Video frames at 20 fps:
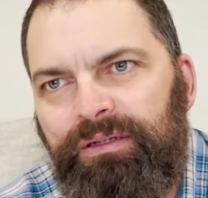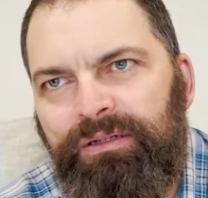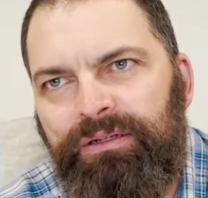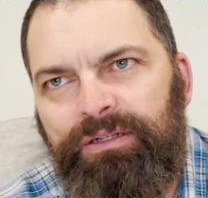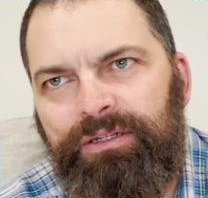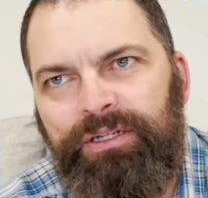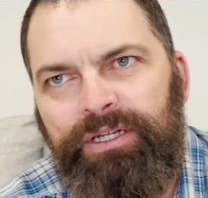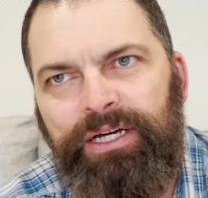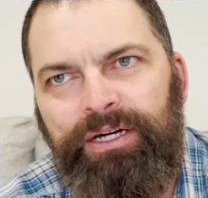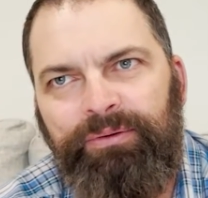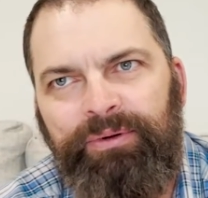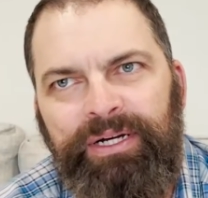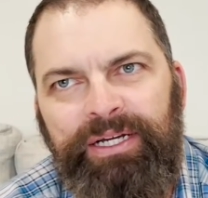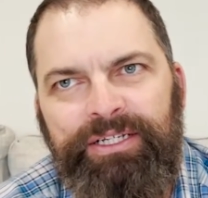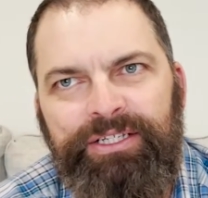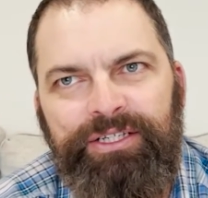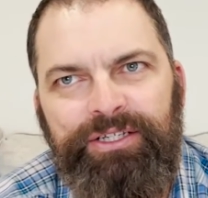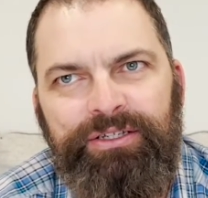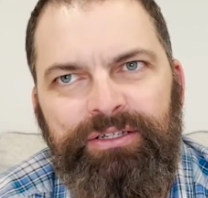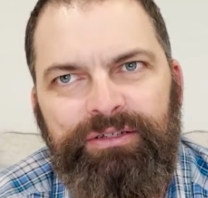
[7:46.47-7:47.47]
So yeah, when I
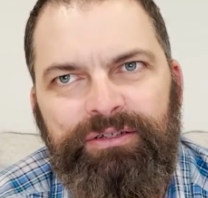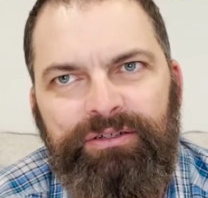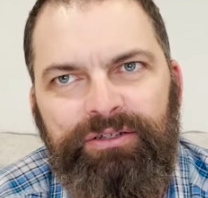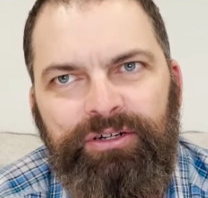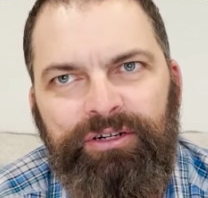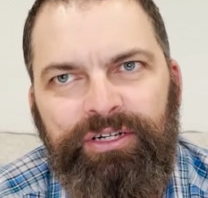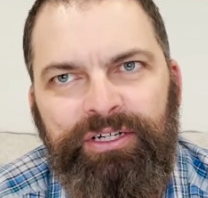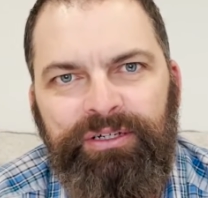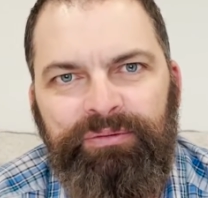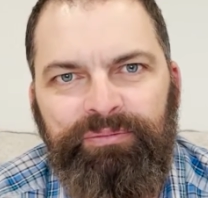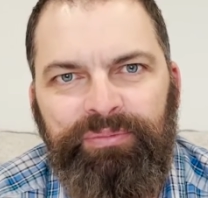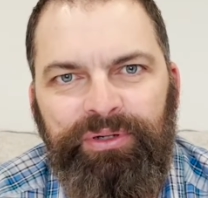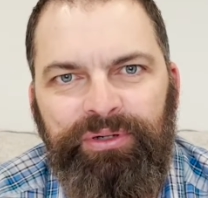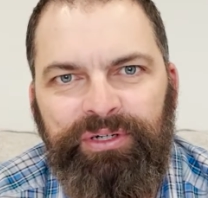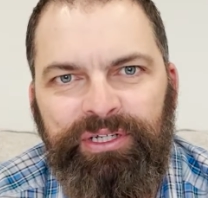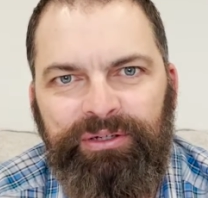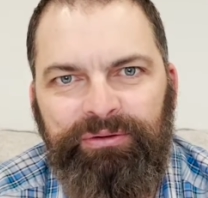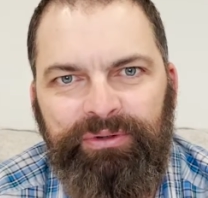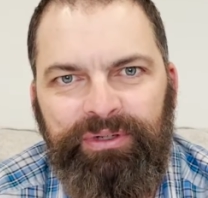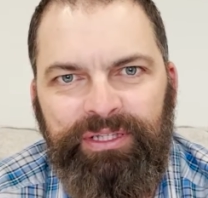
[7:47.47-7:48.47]
started
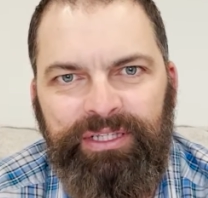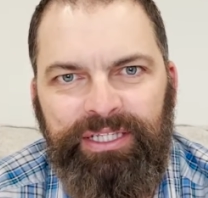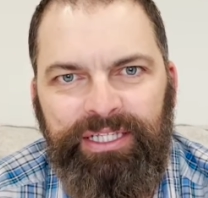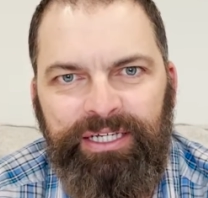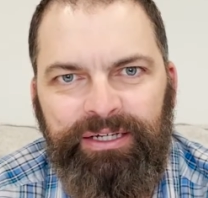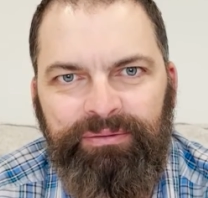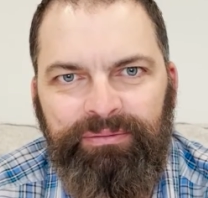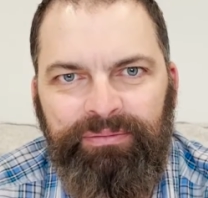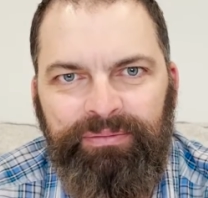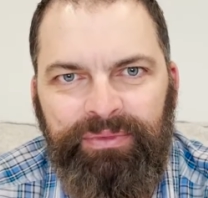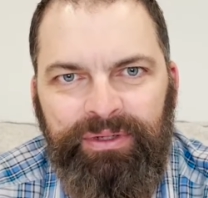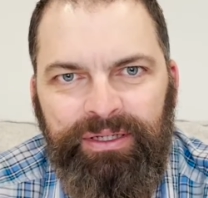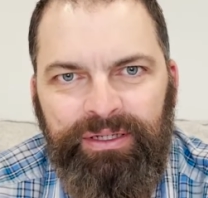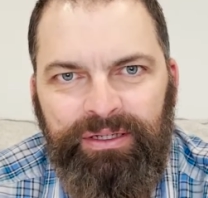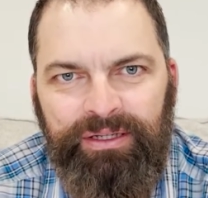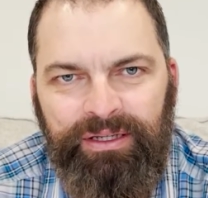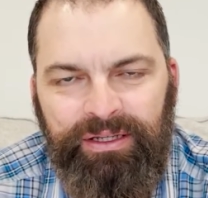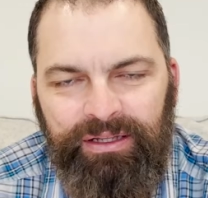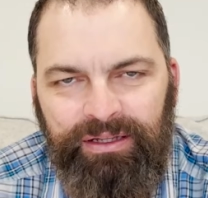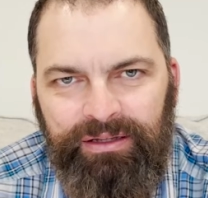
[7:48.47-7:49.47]
boating with them,
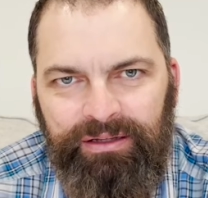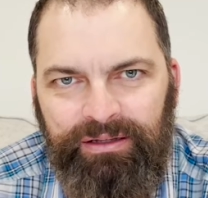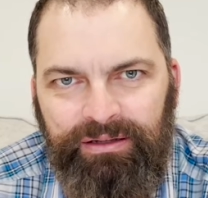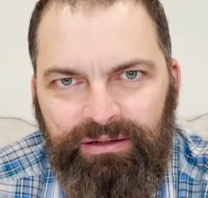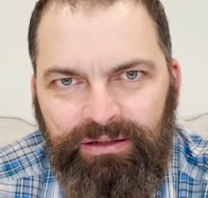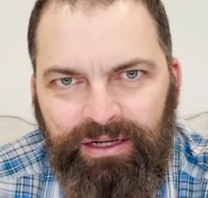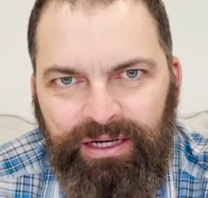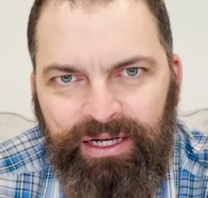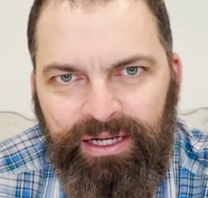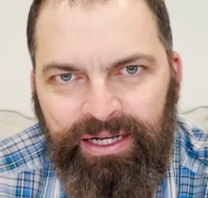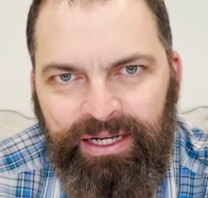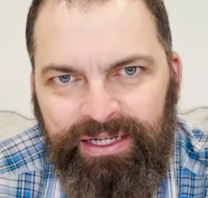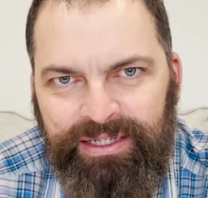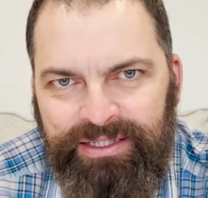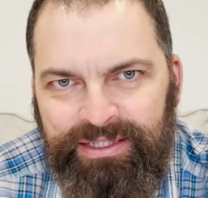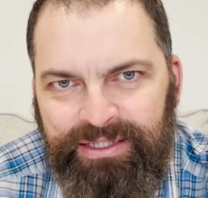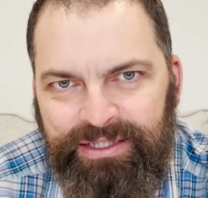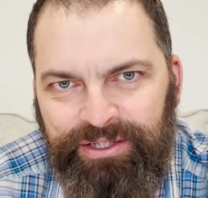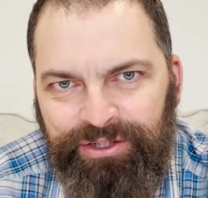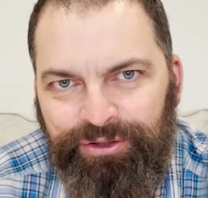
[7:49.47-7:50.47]
I had
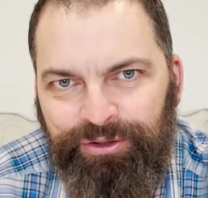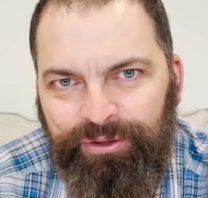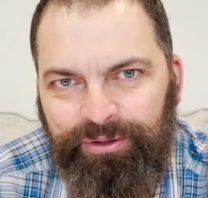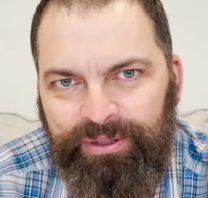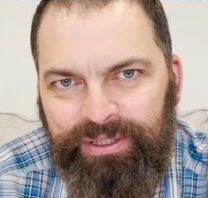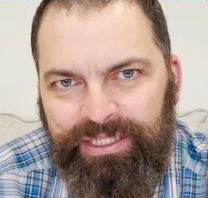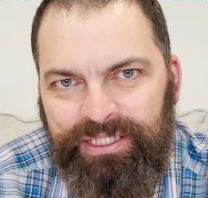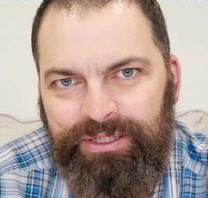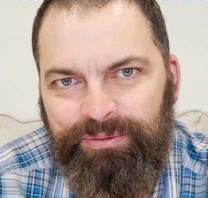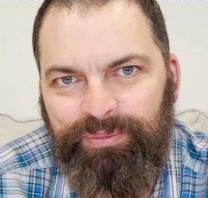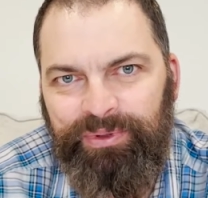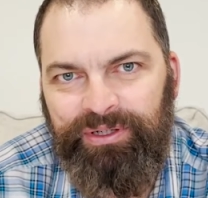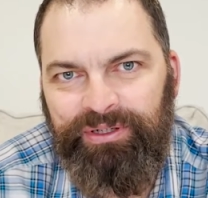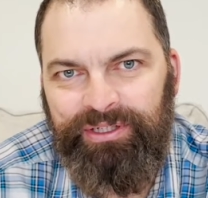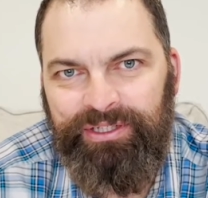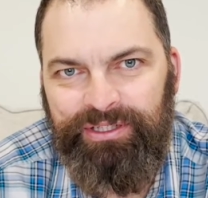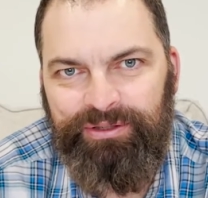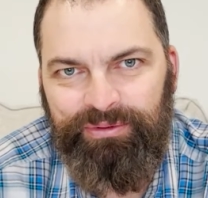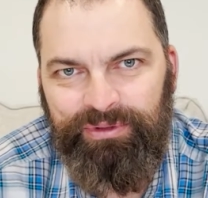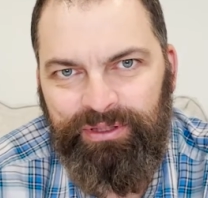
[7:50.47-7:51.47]
0
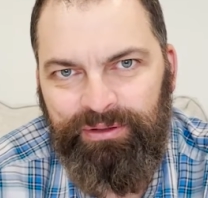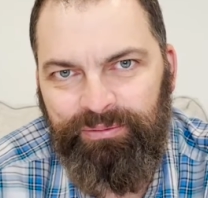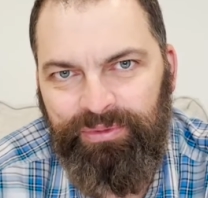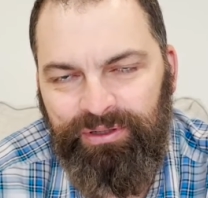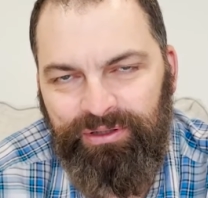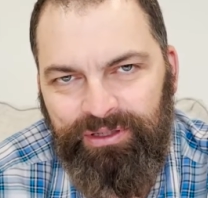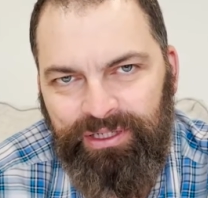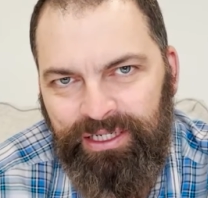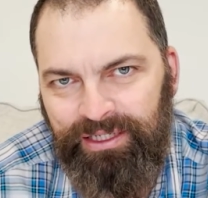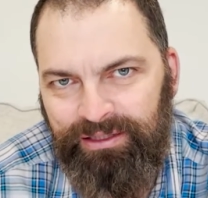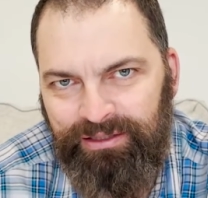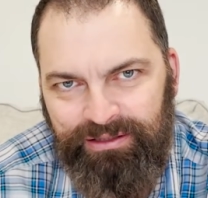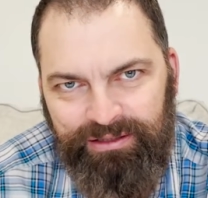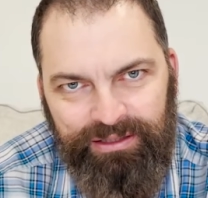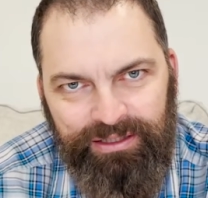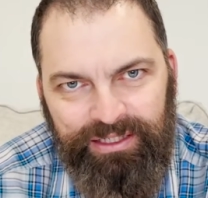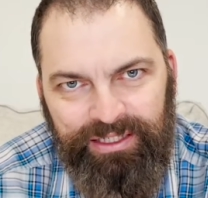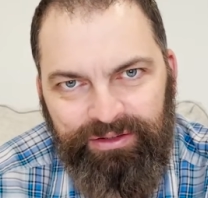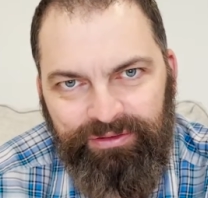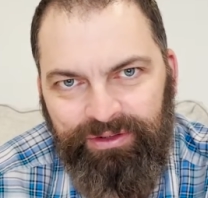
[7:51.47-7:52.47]
experience with the boat. I
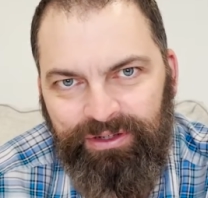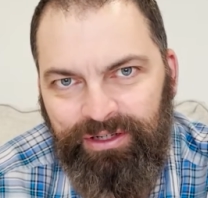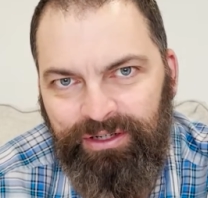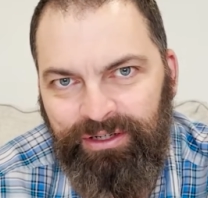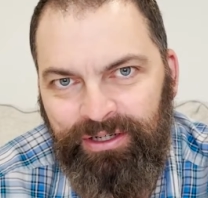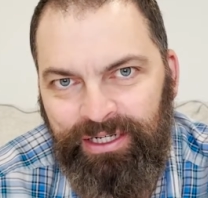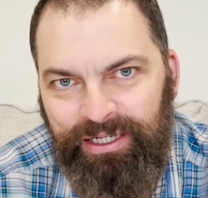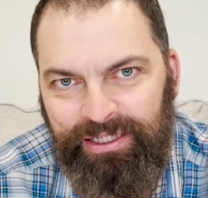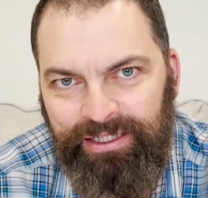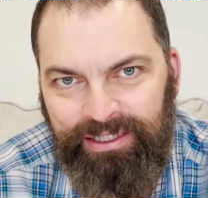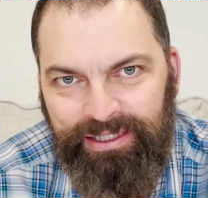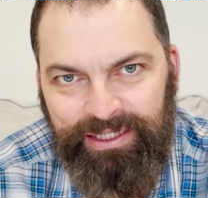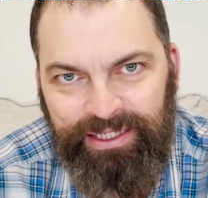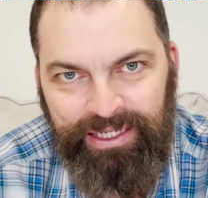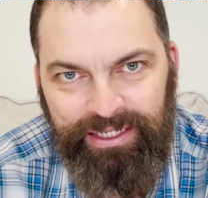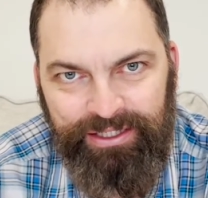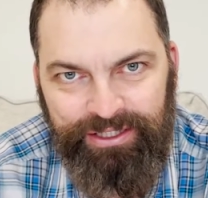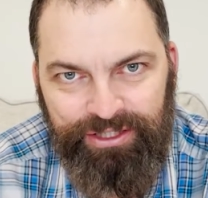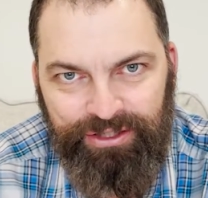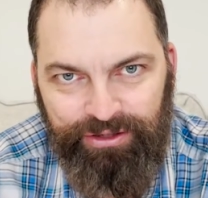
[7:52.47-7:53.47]
didn't even know how to
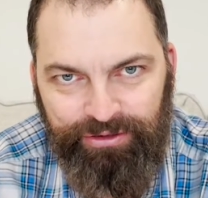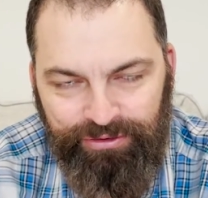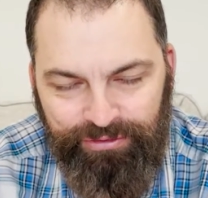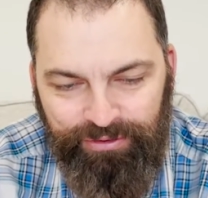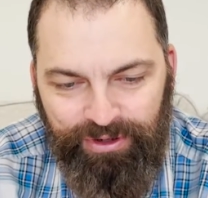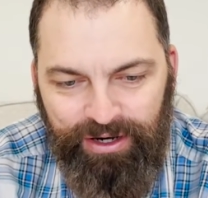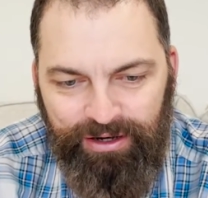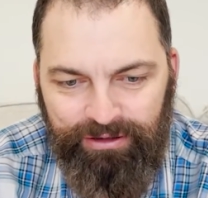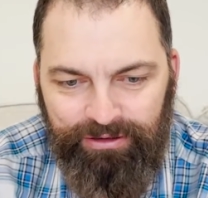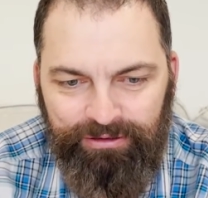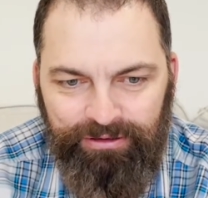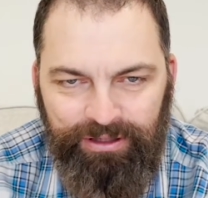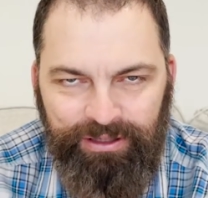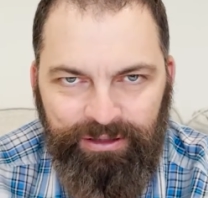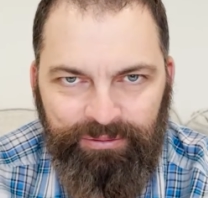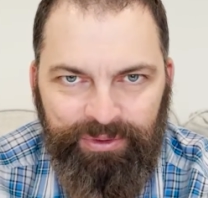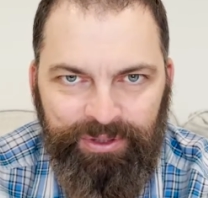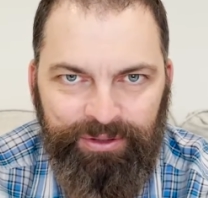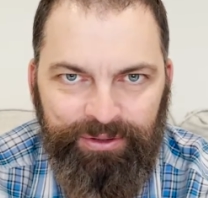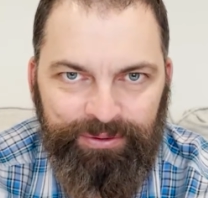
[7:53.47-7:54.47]
engage the throttle on a
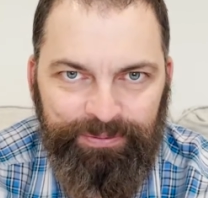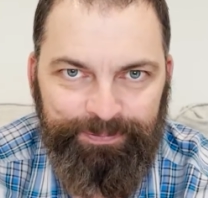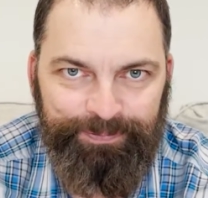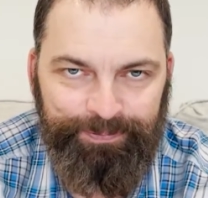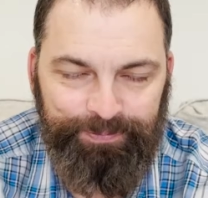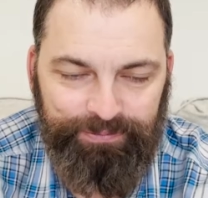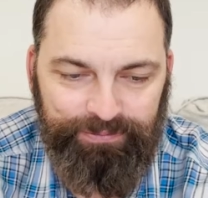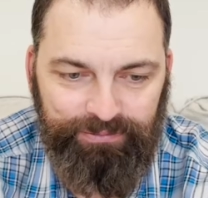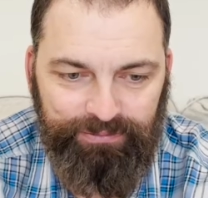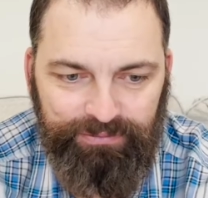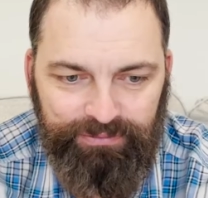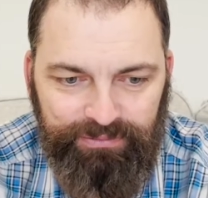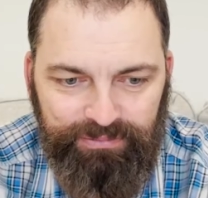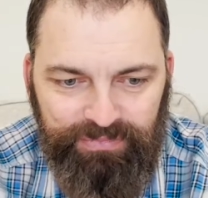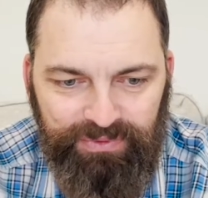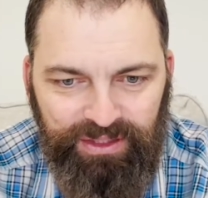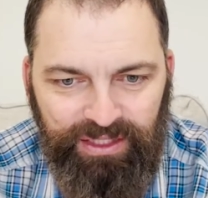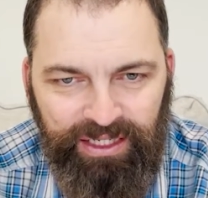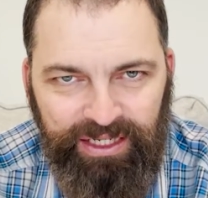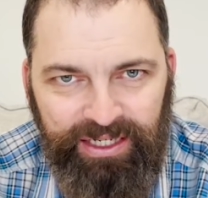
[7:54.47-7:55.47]
boat,
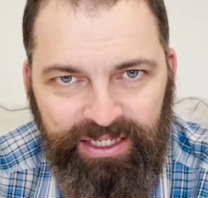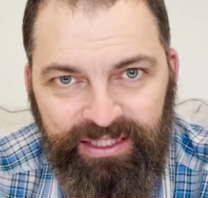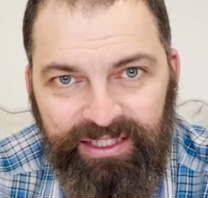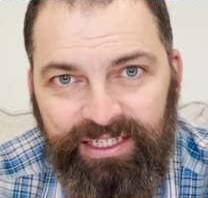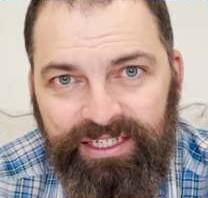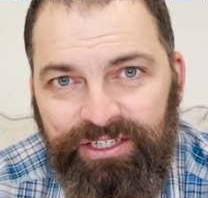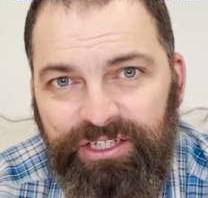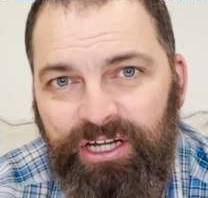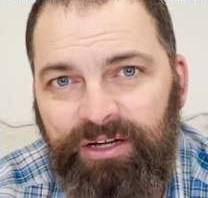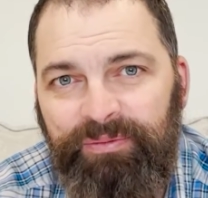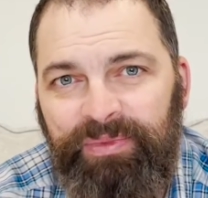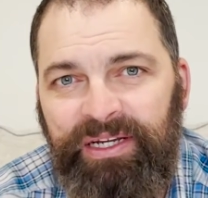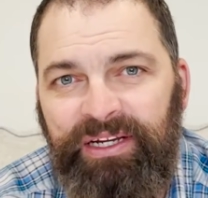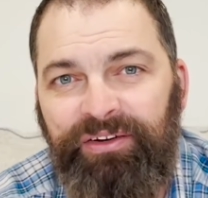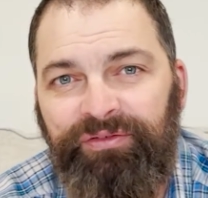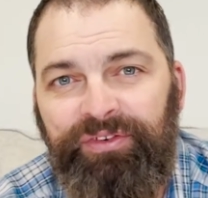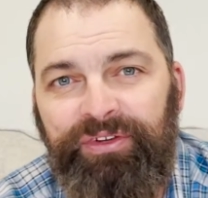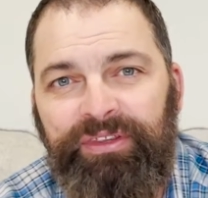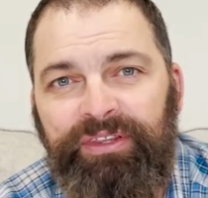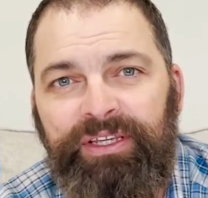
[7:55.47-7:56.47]
and they taught me
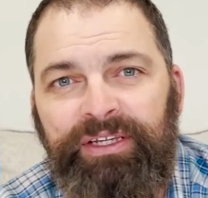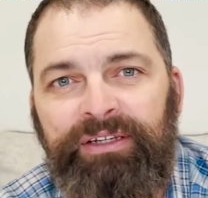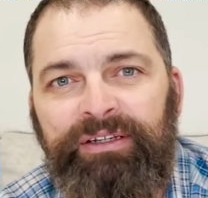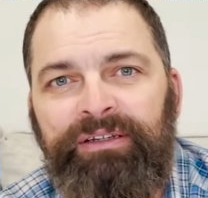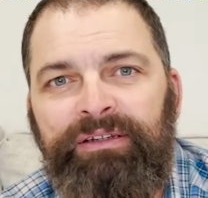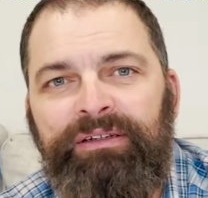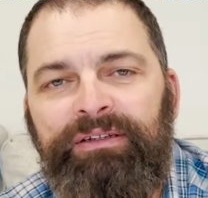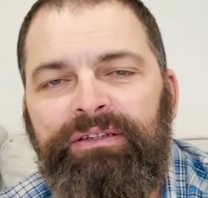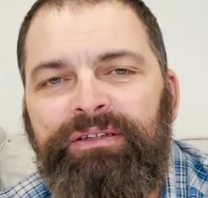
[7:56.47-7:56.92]
everything.